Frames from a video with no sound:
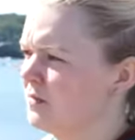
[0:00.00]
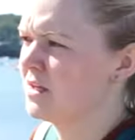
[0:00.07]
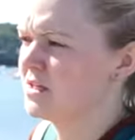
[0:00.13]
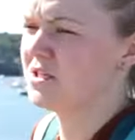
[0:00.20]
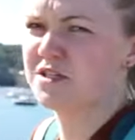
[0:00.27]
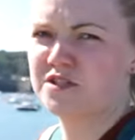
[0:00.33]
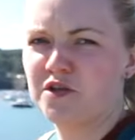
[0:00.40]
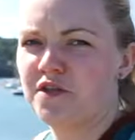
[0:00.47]

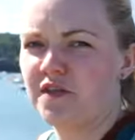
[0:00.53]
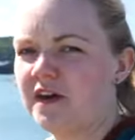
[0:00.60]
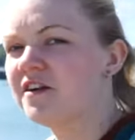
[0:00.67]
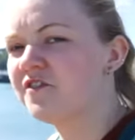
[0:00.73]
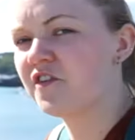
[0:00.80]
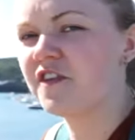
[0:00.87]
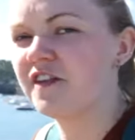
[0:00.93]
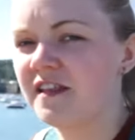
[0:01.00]
So I do think
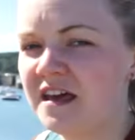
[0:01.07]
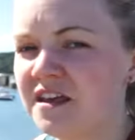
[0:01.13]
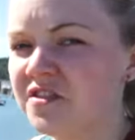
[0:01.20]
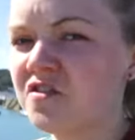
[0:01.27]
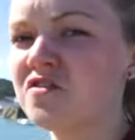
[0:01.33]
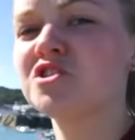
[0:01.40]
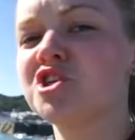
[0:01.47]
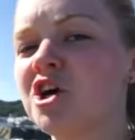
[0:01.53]
for the length
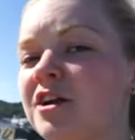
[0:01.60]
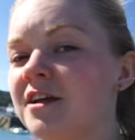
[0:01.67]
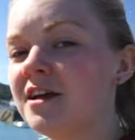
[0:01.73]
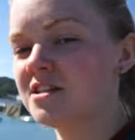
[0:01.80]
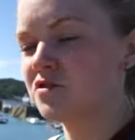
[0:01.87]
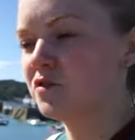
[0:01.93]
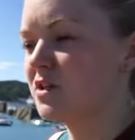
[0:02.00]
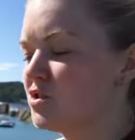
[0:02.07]
of the journey,
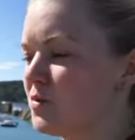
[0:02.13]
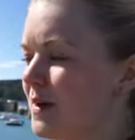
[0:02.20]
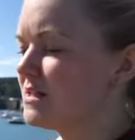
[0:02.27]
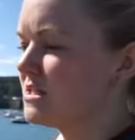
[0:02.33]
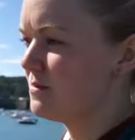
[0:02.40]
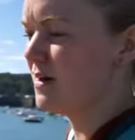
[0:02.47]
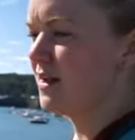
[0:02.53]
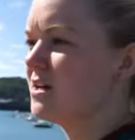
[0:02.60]
it's only
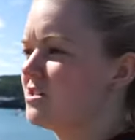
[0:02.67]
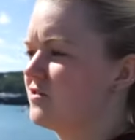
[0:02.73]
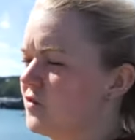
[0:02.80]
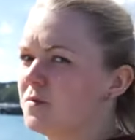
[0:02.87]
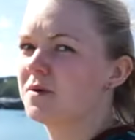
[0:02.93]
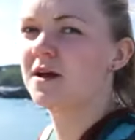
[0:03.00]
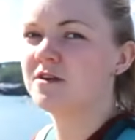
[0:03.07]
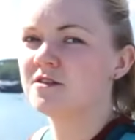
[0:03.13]
20 minutes
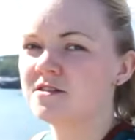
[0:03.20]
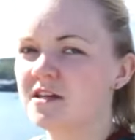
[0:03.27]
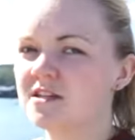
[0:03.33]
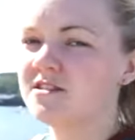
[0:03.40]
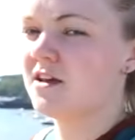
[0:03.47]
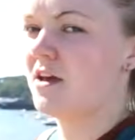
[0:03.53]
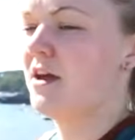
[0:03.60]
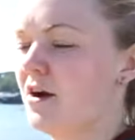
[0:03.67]
from Guernsey
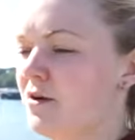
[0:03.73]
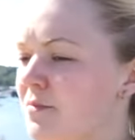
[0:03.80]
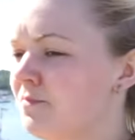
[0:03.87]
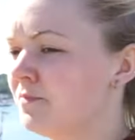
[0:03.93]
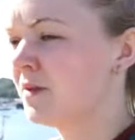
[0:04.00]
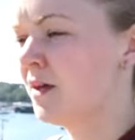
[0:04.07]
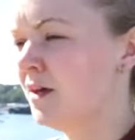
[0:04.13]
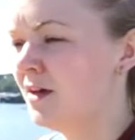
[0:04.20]
to Herm.
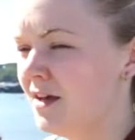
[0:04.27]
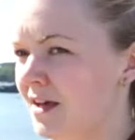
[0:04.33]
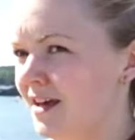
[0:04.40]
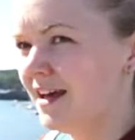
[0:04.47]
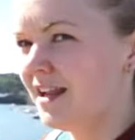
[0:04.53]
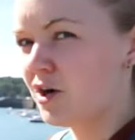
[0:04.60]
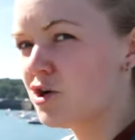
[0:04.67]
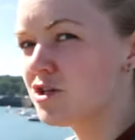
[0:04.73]

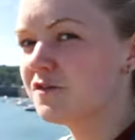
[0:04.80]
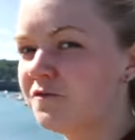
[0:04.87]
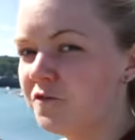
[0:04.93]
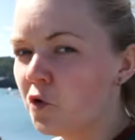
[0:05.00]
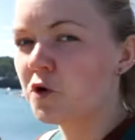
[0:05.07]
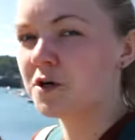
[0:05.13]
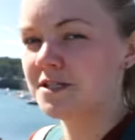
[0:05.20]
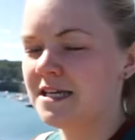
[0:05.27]
It costs
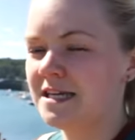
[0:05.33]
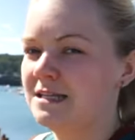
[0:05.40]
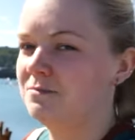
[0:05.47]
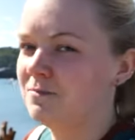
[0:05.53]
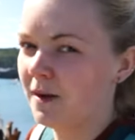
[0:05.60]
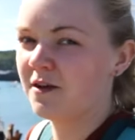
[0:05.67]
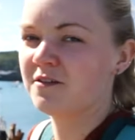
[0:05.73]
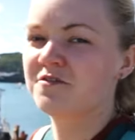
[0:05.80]

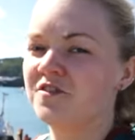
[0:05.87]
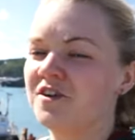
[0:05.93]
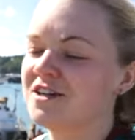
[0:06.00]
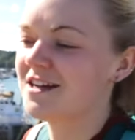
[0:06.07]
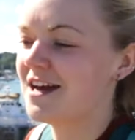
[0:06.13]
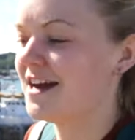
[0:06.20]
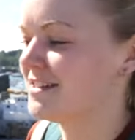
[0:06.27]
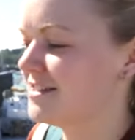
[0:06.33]
£14 for
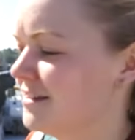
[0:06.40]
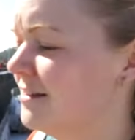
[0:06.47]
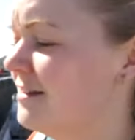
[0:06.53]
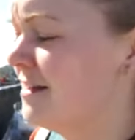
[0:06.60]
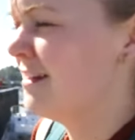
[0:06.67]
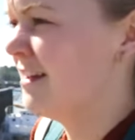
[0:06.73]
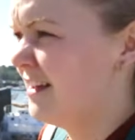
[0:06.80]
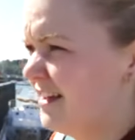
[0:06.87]
an adult.
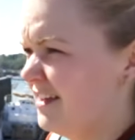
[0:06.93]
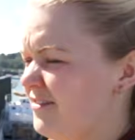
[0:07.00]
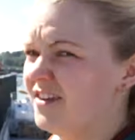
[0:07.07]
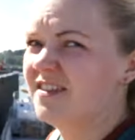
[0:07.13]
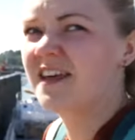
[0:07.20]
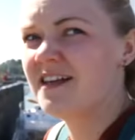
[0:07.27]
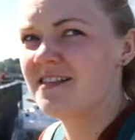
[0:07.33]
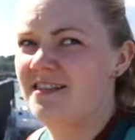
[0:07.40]
I
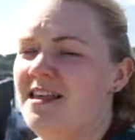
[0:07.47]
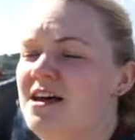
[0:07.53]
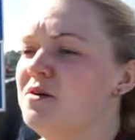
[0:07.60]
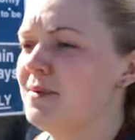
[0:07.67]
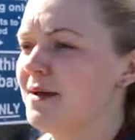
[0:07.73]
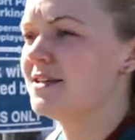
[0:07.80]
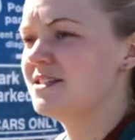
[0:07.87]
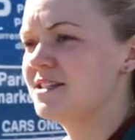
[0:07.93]
think that's a little
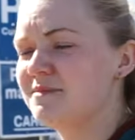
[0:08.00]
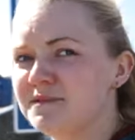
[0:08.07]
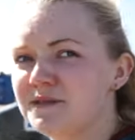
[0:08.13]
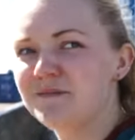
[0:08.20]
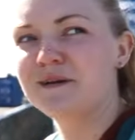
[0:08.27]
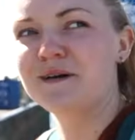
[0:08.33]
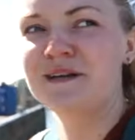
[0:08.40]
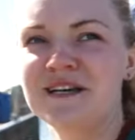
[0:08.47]
bit steep, to
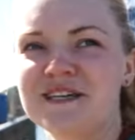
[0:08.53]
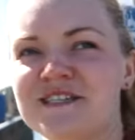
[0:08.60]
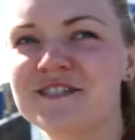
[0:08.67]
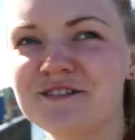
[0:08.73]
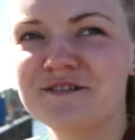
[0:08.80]
be honest.